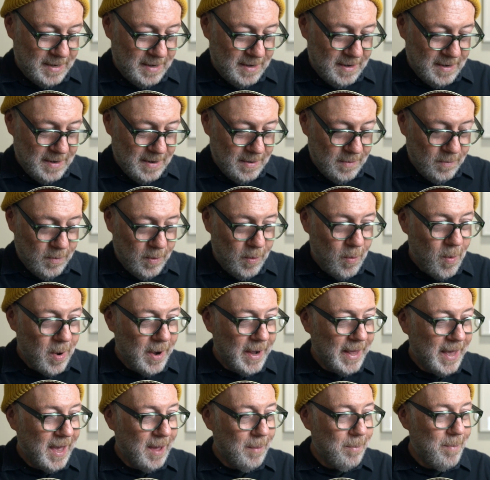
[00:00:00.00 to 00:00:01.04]
We want
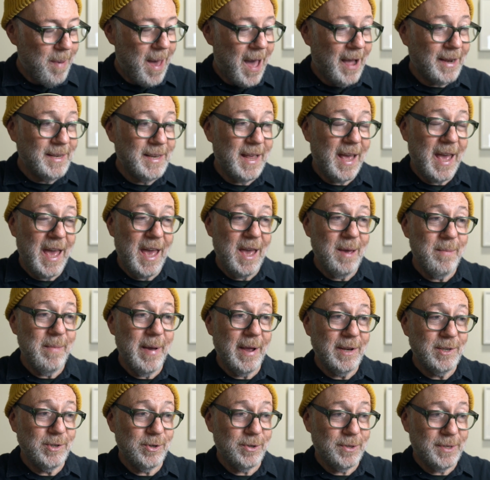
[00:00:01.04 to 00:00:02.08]
to get back to A
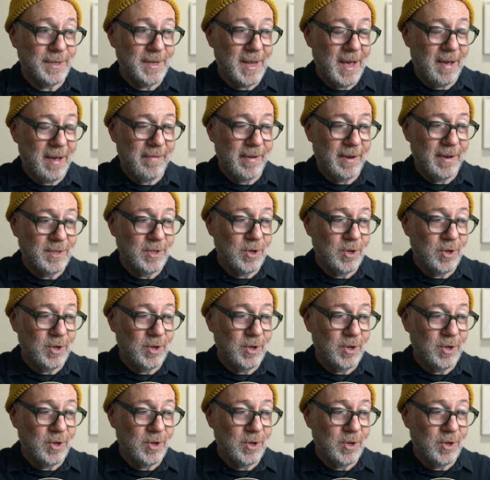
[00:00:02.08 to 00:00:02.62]
major 7,